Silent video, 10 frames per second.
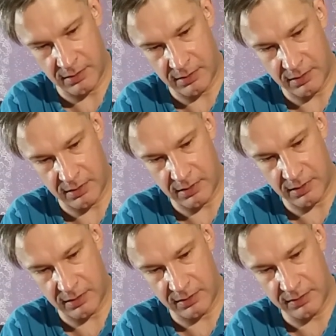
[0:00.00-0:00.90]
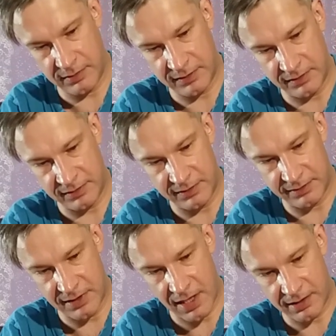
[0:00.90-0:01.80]
And since this
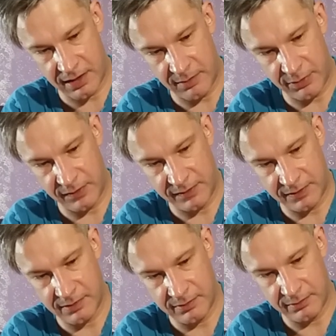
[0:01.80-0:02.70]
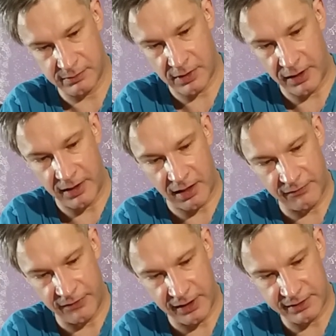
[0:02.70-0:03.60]
duct tape is really not
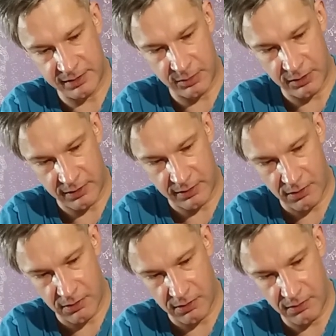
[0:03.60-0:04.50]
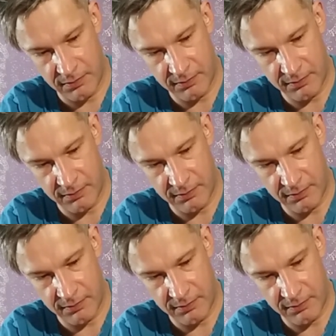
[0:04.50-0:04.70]
flexible at all,